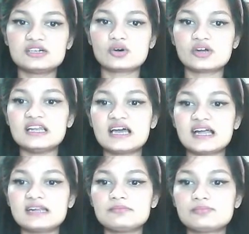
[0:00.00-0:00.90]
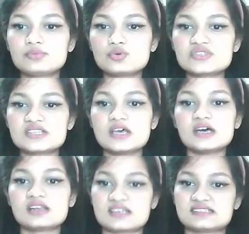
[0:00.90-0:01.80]
Doyle and Bruce
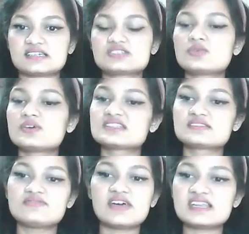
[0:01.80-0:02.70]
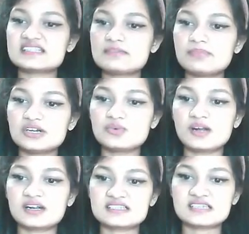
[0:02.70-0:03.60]
Russett. So it's very simple to
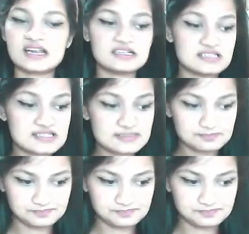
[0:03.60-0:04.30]
understand this.